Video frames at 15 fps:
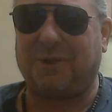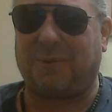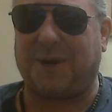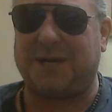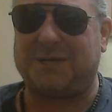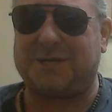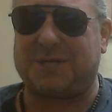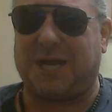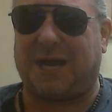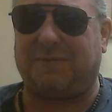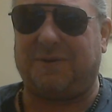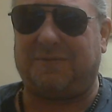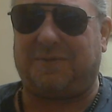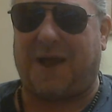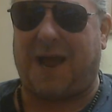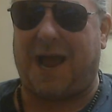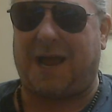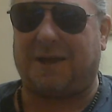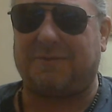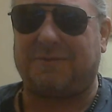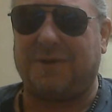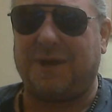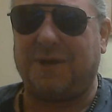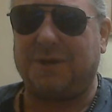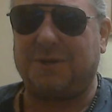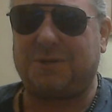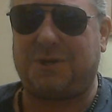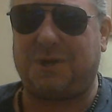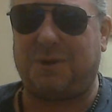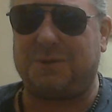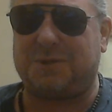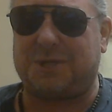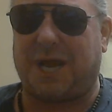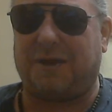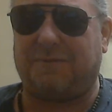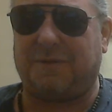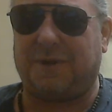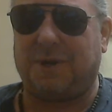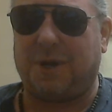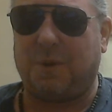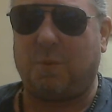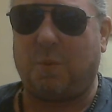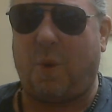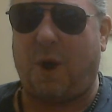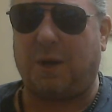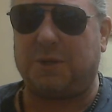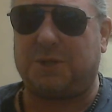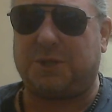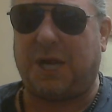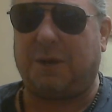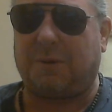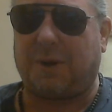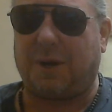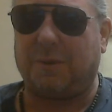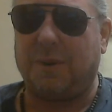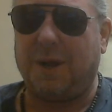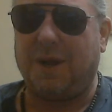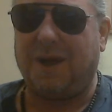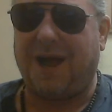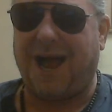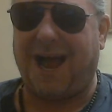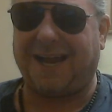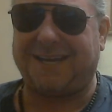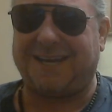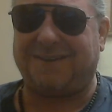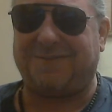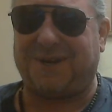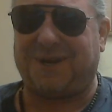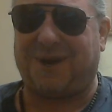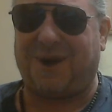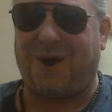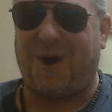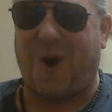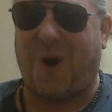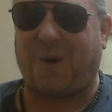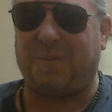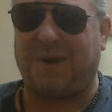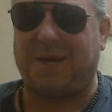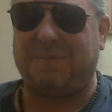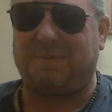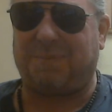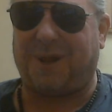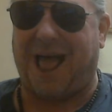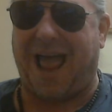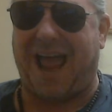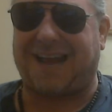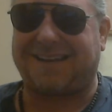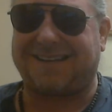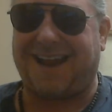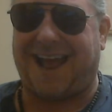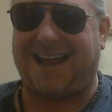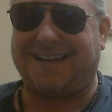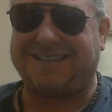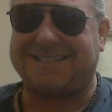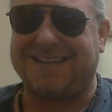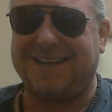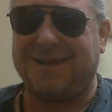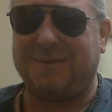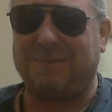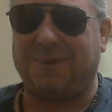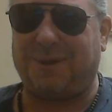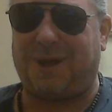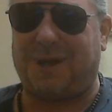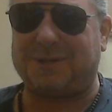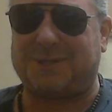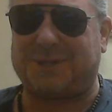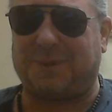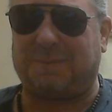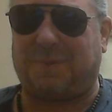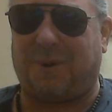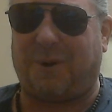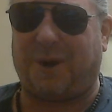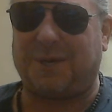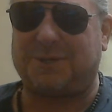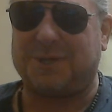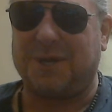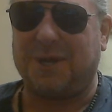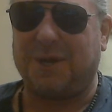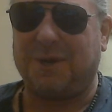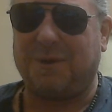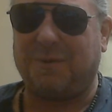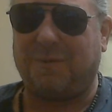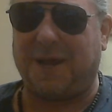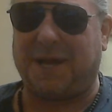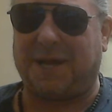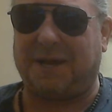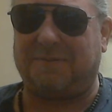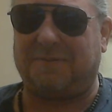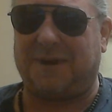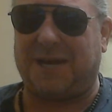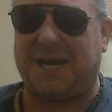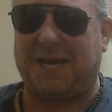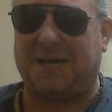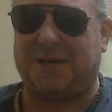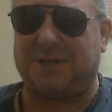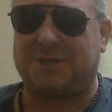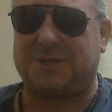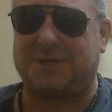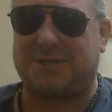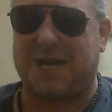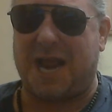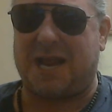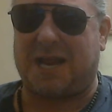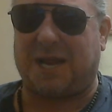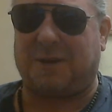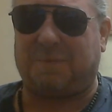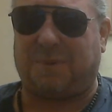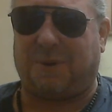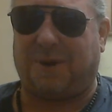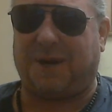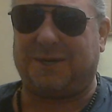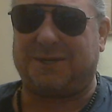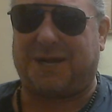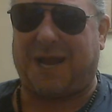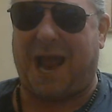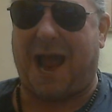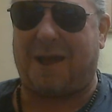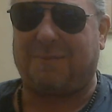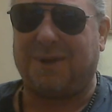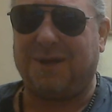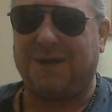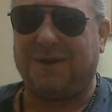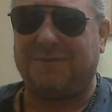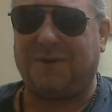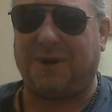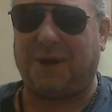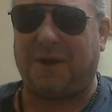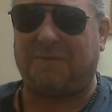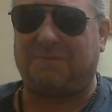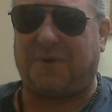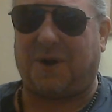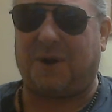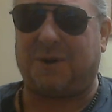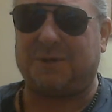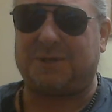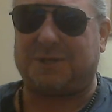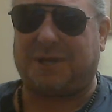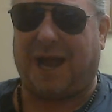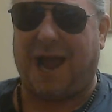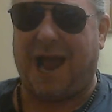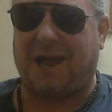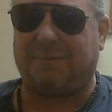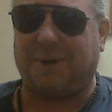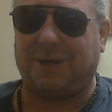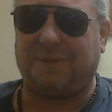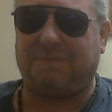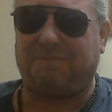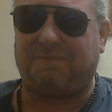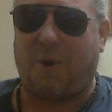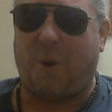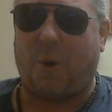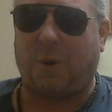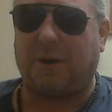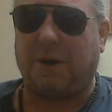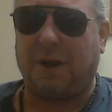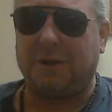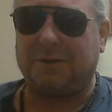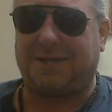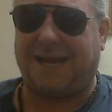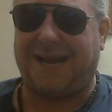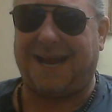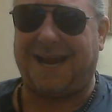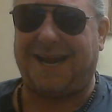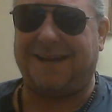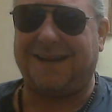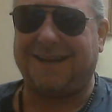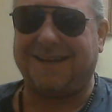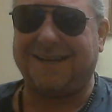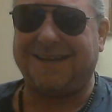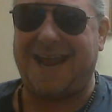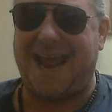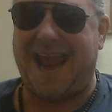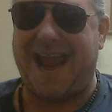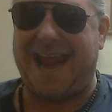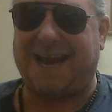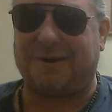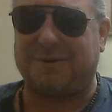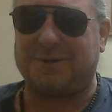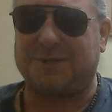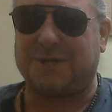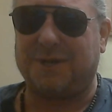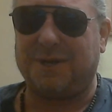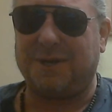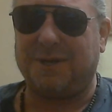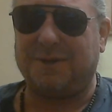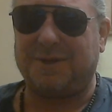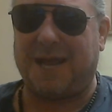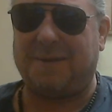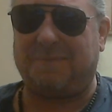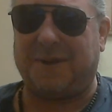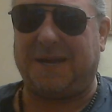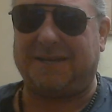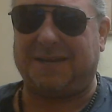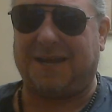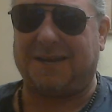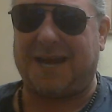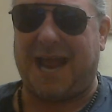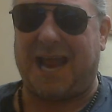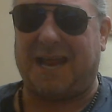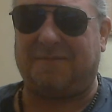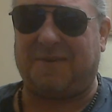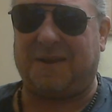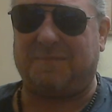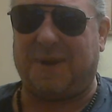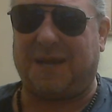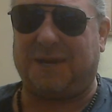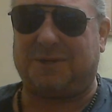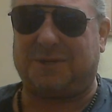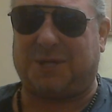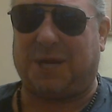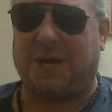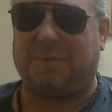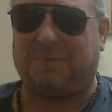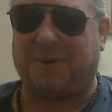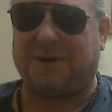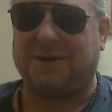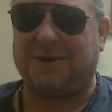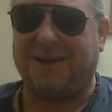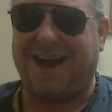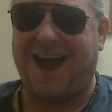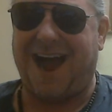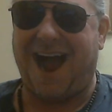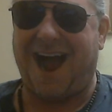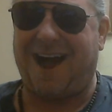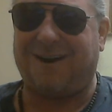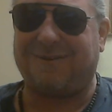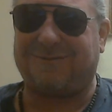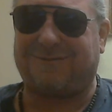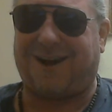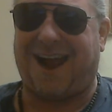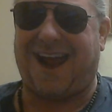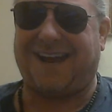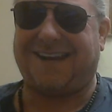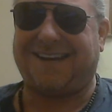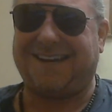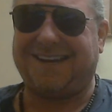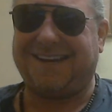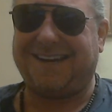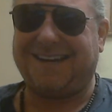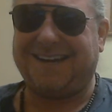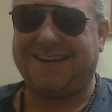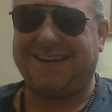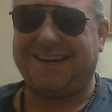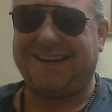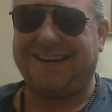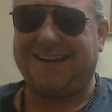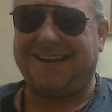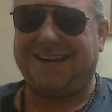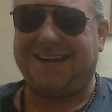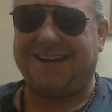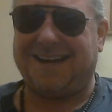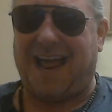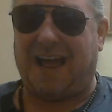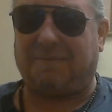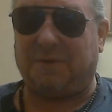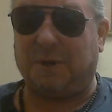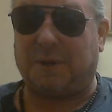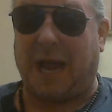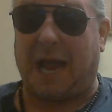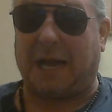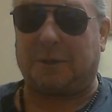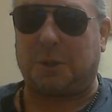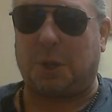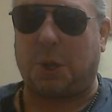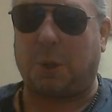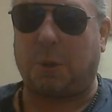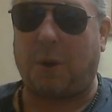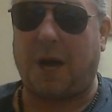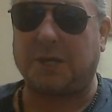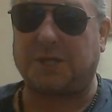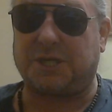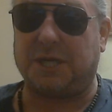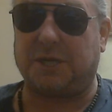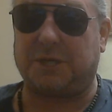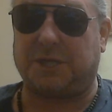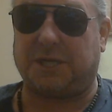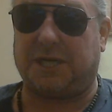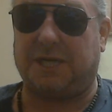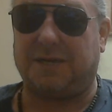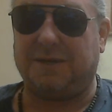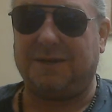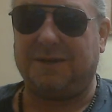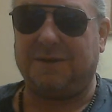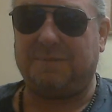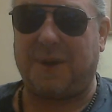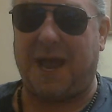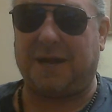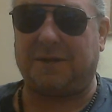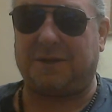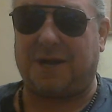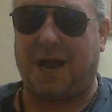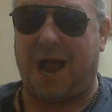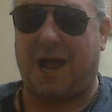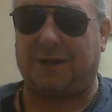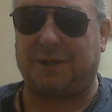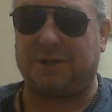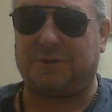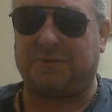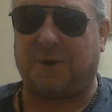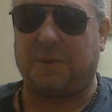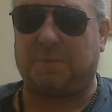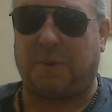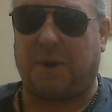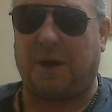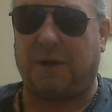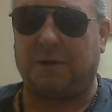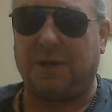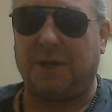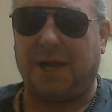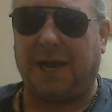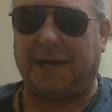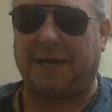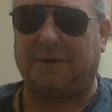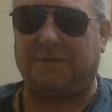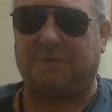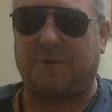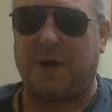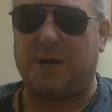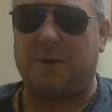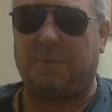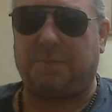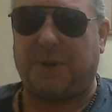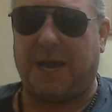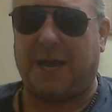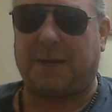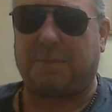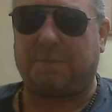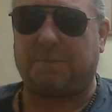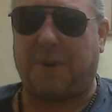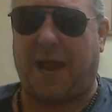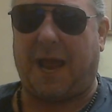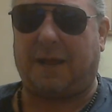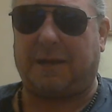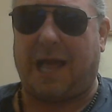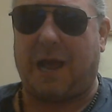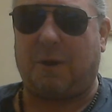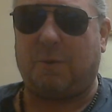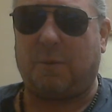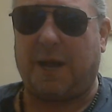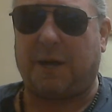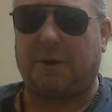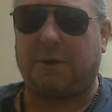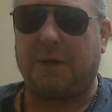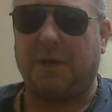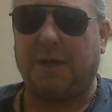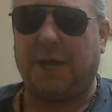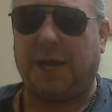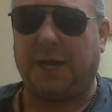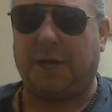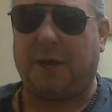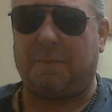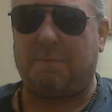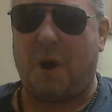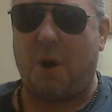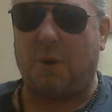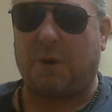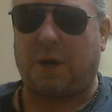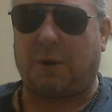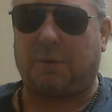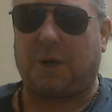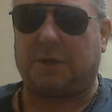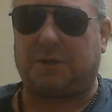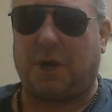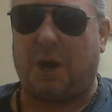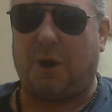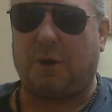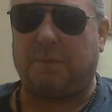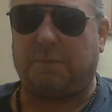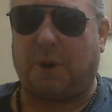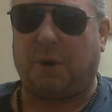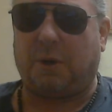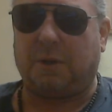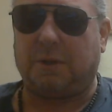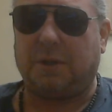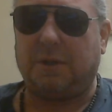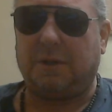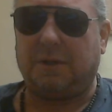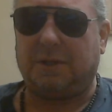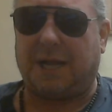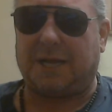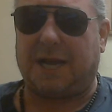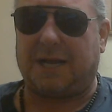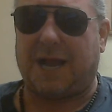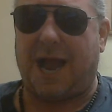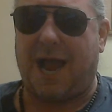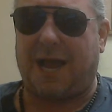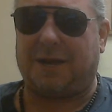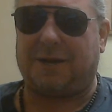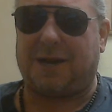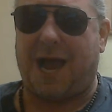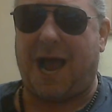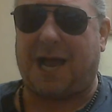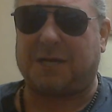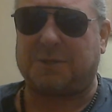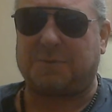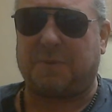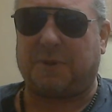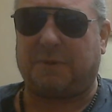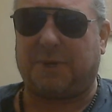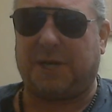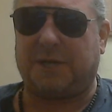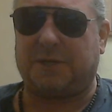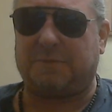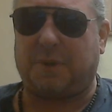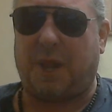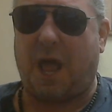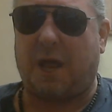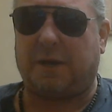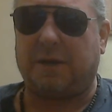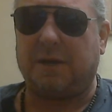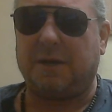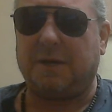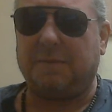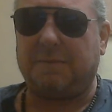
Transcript: 1-888-375-2710. I give you the Army Black Knights plus the points. We didn't even need the stinking points cap. For the first time in 14 years, they beat the Navy midshipmen outright. Now, if you got crushed this year betting college football and need a free pick bailout winner in the Boca Raton Bowl like a guy in a hospital needs blood,